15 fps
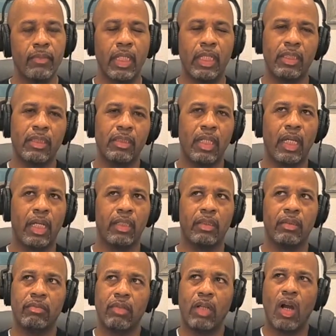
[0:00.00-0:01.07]

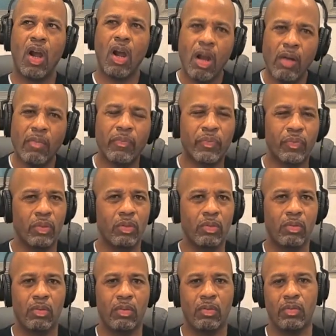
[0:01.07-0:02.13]
and
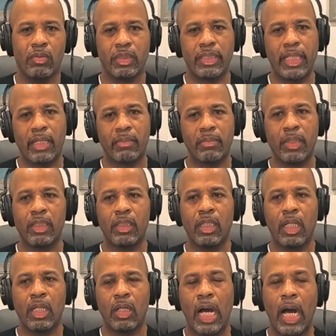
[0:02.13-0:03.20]
harmful statement.
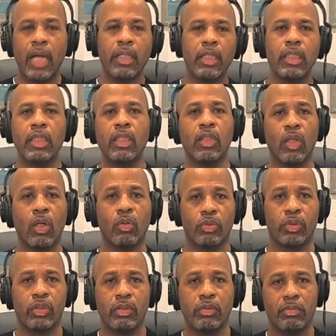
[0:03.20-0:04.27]
I need
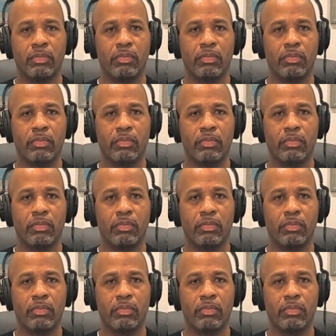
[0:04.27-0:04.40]
closure.